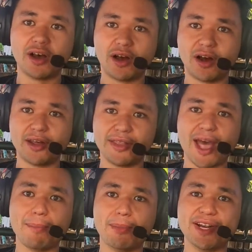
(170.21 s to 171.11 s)
on
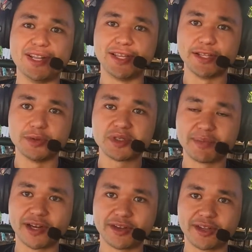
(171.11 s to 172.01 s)
that money that you
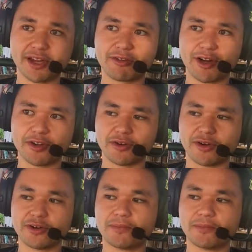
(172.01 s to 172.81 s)
spent on that credit card.